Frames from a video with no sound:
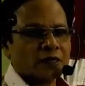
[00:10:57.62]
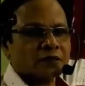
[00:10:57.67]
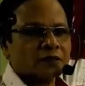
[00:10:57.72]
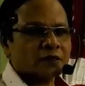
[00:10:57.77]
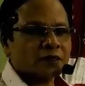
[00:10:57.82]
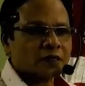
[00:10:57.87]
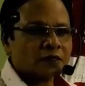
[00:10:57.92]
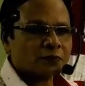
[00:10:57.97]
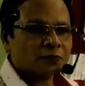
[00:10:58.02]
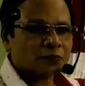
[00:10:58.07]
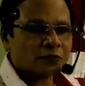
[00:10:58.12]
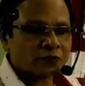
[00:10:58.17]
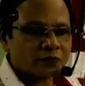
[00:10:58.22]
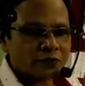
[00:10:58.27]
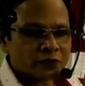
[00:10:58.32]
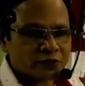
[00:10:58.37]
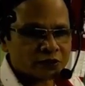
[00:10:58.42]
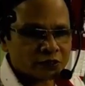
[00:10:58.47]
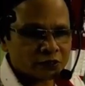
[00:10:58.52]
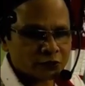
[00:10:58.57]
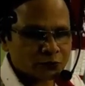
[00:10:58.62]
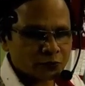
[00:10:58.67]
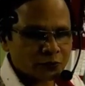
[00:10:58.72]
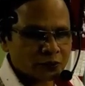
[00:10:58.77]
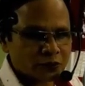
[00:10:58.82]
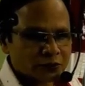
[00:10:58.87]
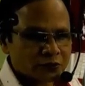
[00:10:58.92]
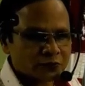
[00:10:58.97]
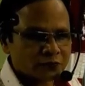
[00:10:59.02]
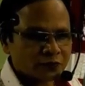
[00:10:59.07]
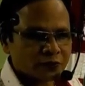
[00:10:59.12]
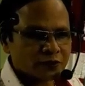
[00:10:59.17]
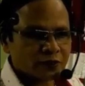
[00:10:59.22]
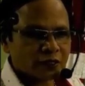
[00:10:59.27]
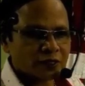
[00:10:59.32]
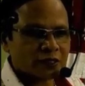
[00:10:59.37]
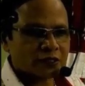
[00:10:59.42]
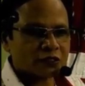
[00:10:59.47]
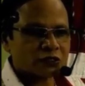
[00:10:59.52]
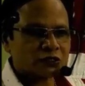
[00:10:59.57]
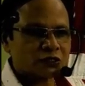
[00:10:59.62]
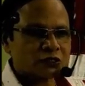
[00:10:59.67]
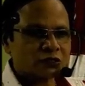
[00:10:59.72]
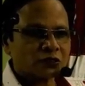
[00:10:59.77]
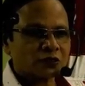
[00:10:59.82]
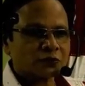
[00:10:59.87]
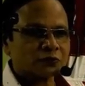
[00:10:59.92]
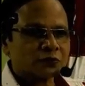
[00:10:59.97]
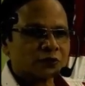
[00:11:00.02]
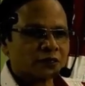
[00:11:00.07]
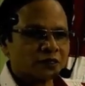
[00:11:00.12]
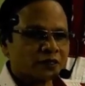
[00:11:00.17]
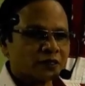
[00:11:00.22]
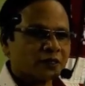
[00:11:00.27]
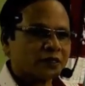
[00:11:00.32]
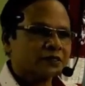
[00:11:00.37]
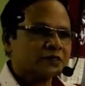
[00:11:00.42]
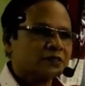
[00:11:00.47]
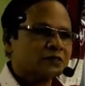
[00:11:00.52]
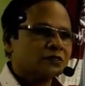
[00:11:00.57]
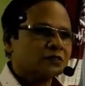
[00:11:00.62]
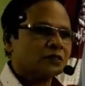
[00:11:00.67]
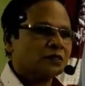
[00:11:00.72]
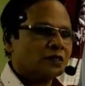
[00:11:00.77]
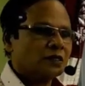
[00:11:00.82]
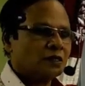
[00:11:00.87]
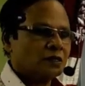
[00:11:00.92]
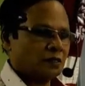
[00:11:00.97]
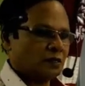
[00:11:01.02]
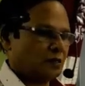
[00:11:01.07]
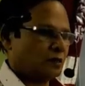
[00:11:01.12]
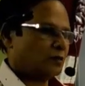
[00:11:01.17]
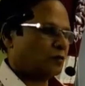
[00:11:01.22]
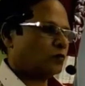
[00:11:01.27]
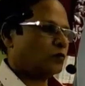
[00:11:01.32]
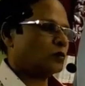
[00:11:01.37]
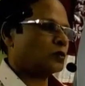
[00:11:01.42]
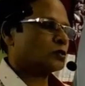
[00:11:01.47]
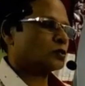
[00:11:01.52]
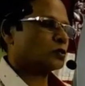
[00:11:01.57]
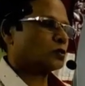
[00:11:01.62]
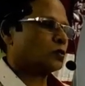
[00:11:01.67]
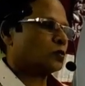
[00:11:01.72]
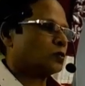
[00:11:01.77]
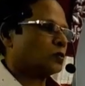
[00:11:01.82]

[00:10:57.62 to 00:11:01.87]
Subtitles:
and that provides a space for entry of the next, what is